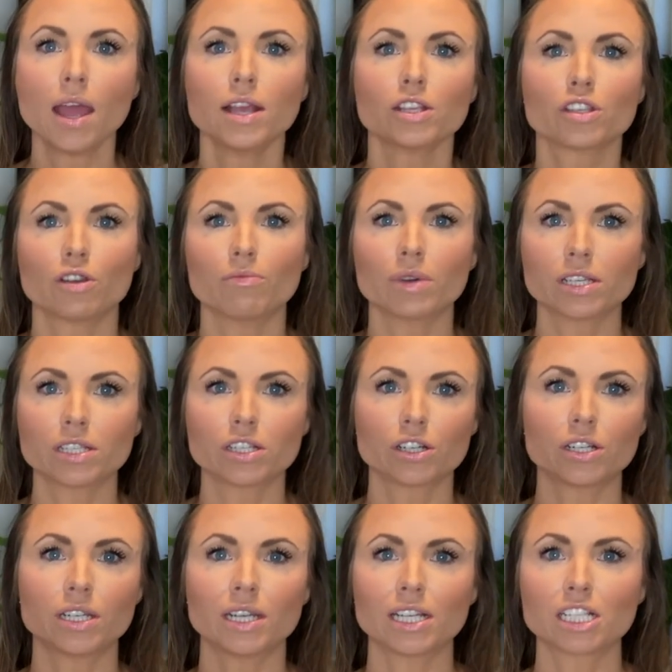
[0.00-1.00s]
So my
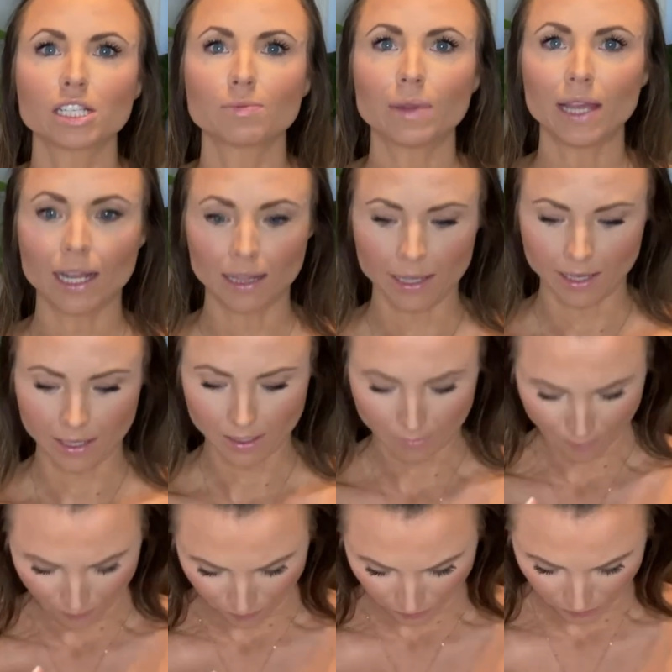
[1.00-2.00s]
surgeon explained, like,
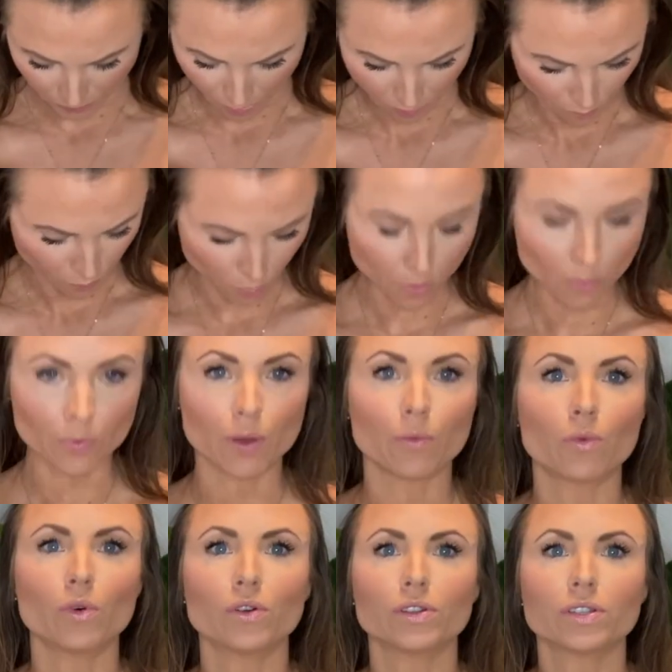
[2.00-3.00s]
what we
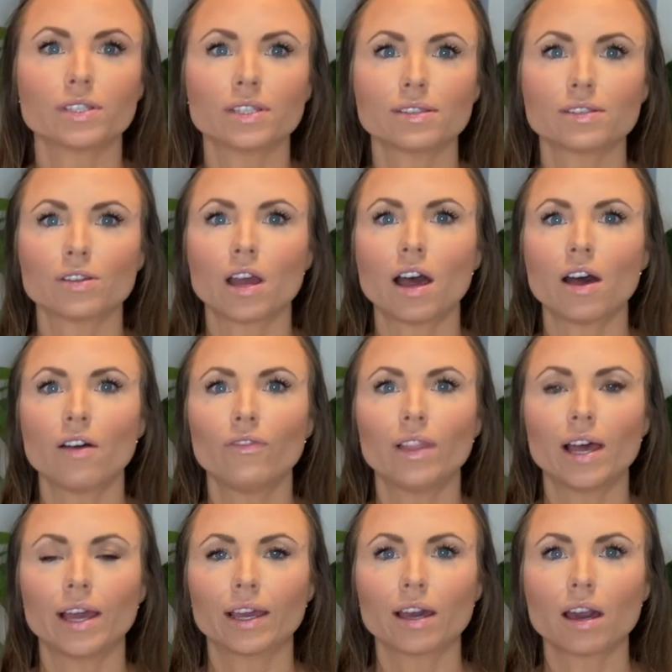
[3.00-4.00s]
want is to have
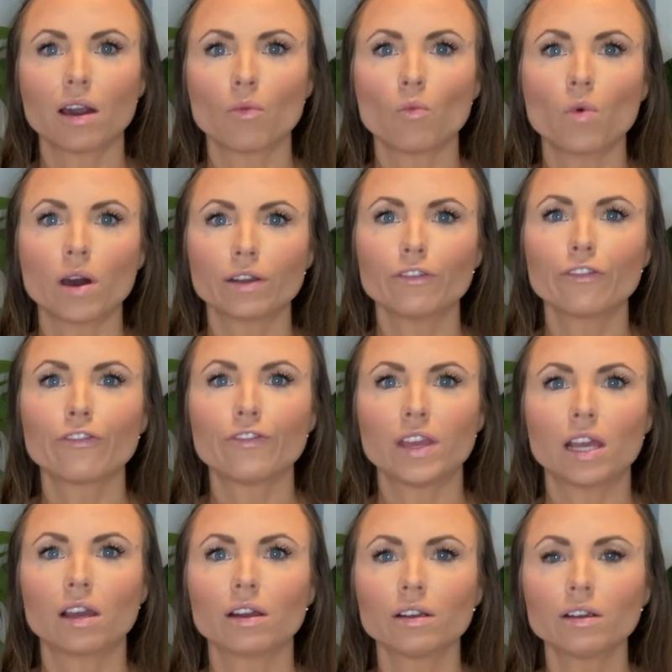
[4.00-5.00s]
like one
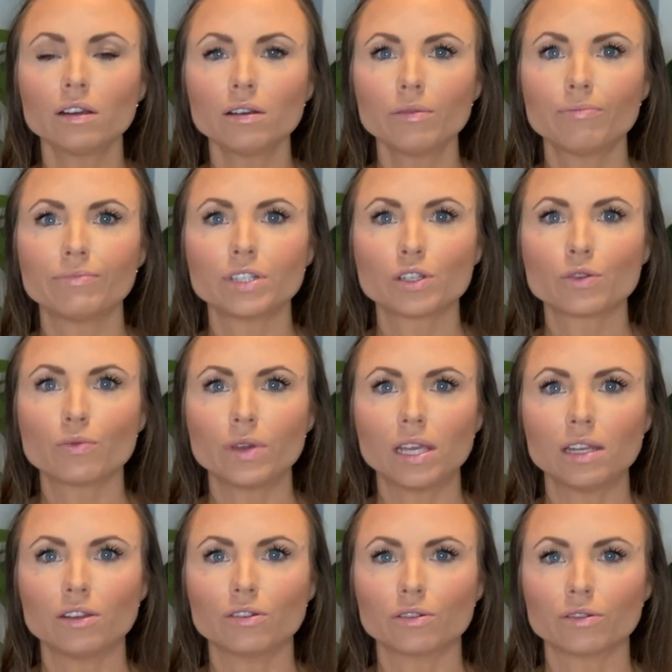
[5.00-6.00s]
finger
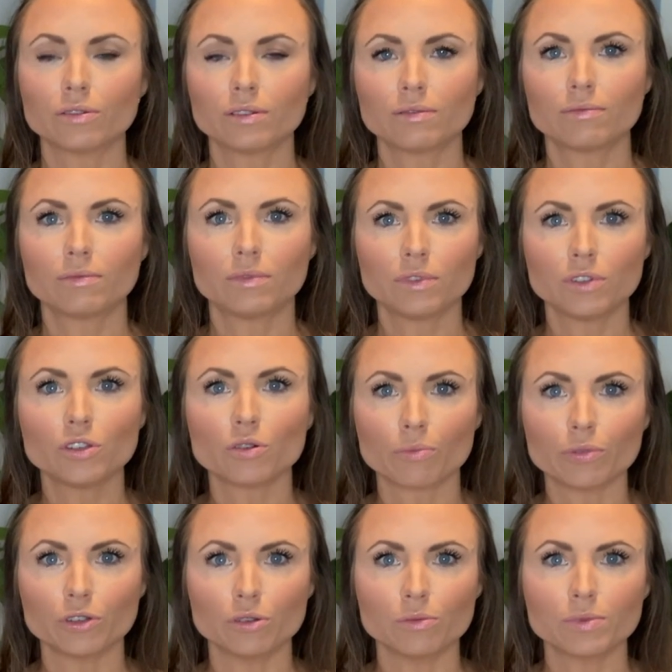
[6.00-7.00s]
between your
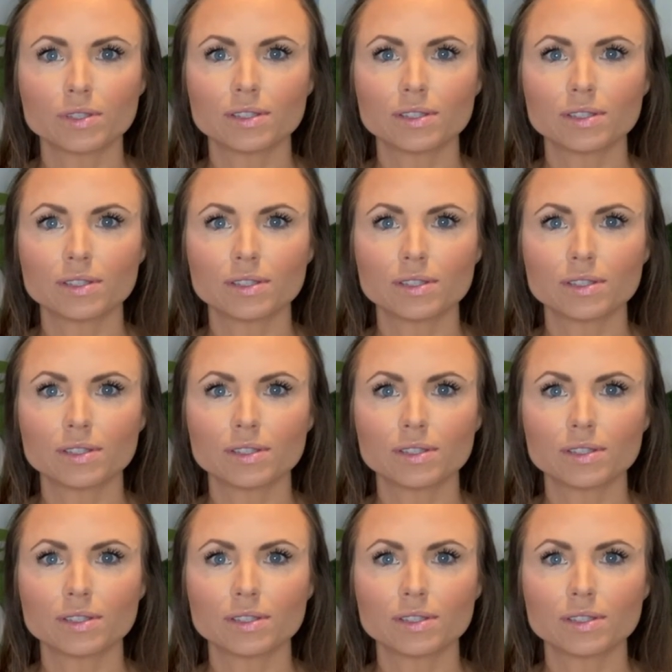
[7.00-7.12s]
boobs.